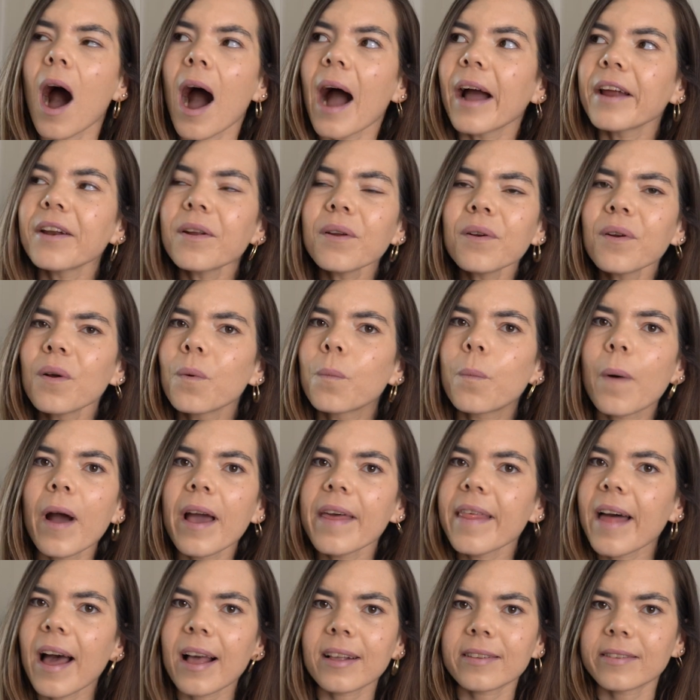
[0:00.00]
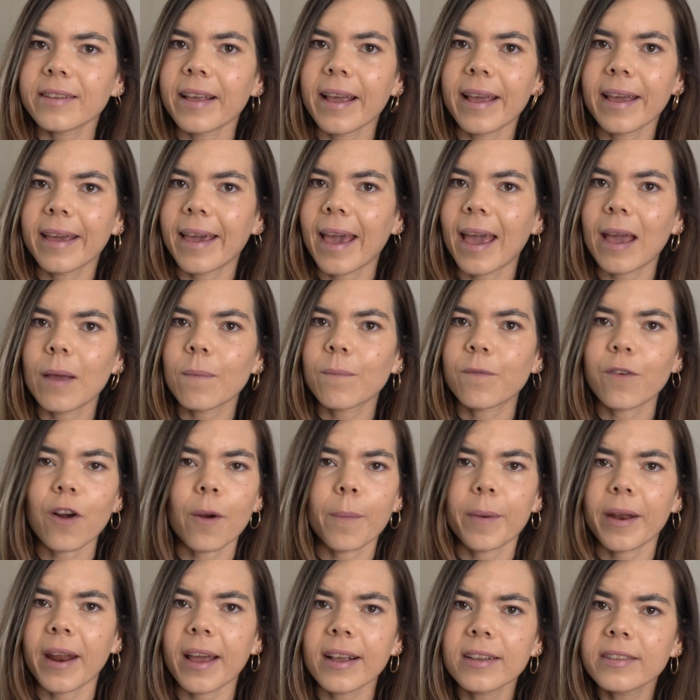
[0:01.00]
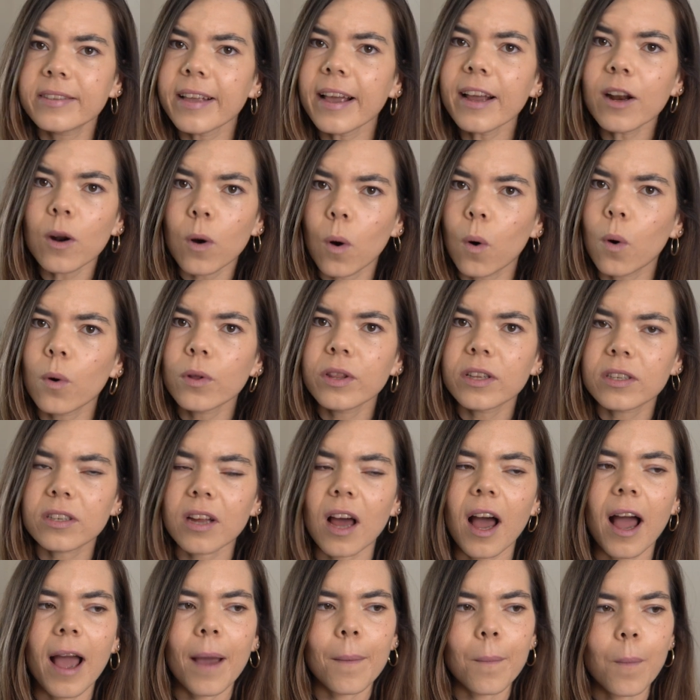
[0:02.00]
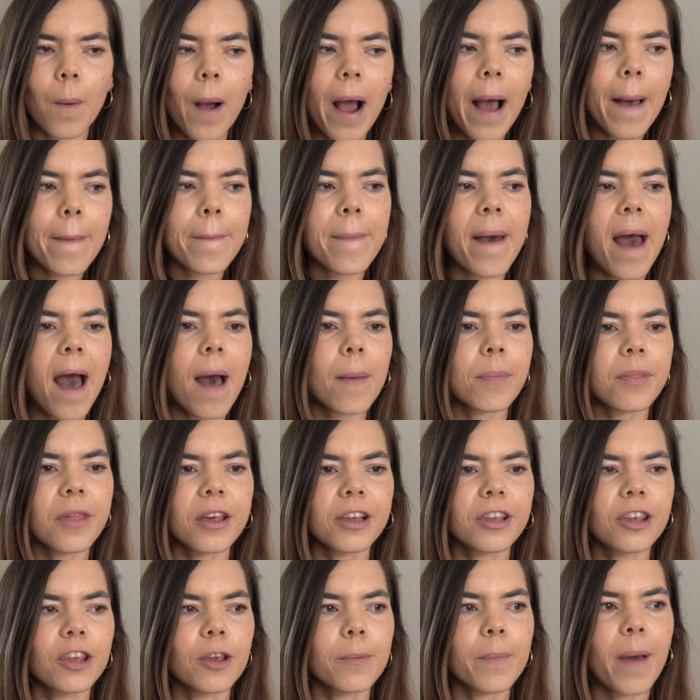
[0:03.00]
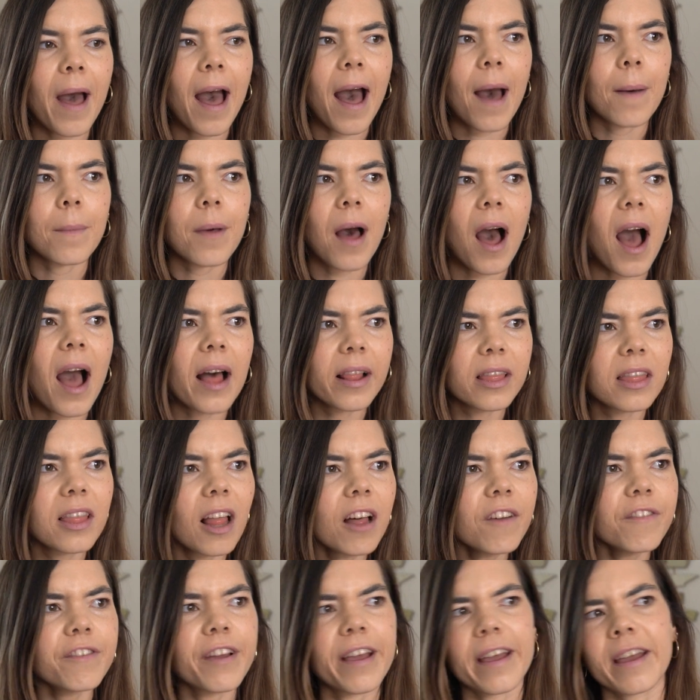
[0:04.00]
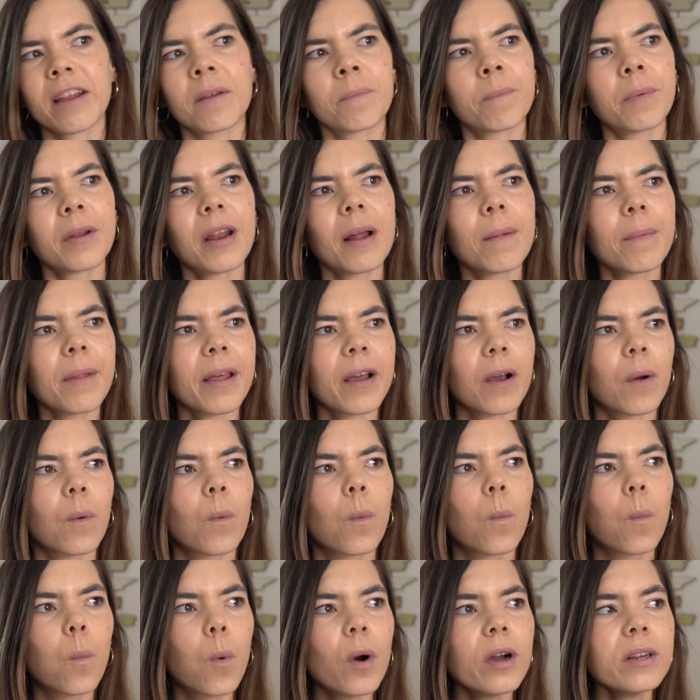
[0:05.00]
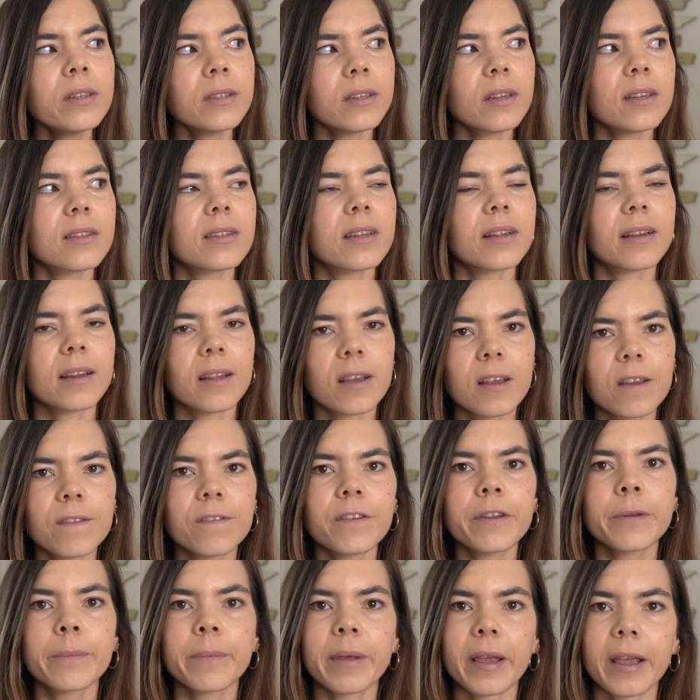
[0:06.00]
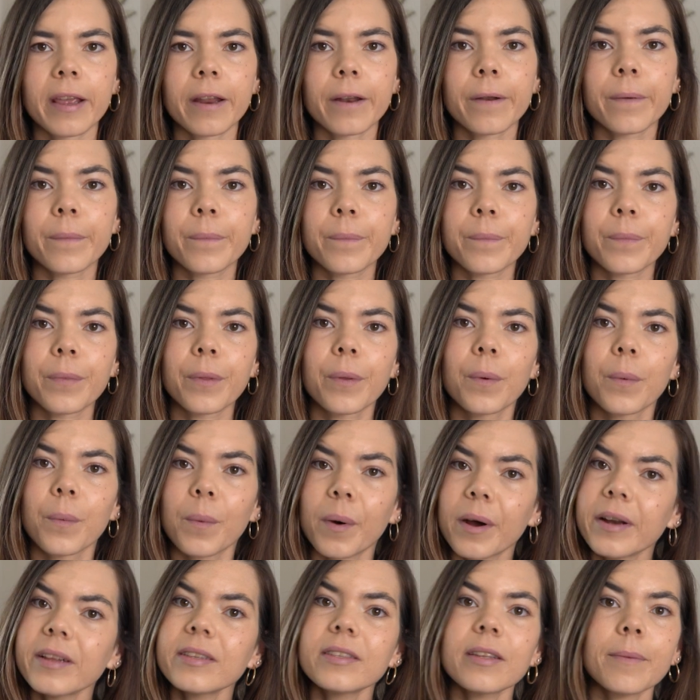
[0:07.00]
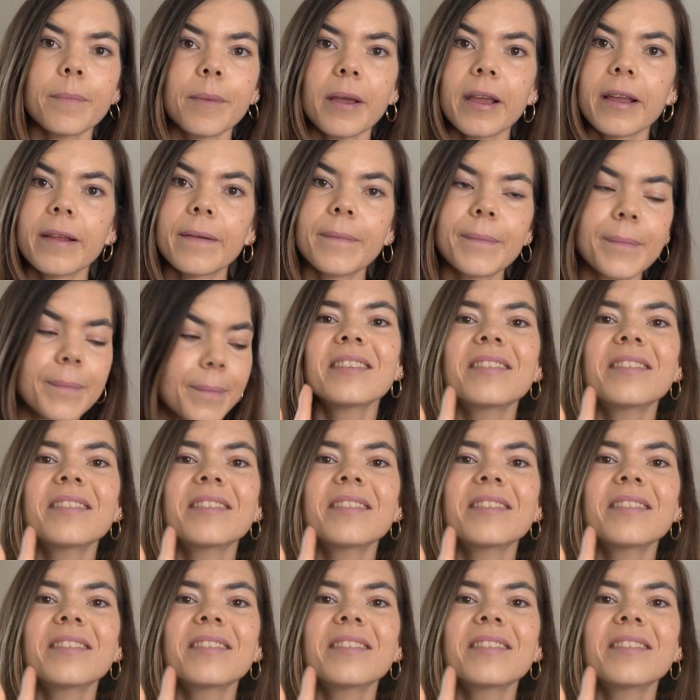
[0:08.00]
I don't know where that saying came from, and I say it all the time, wham bam, thank you ma'am. I love it, but I'm like, what does it even mean? What does it mean?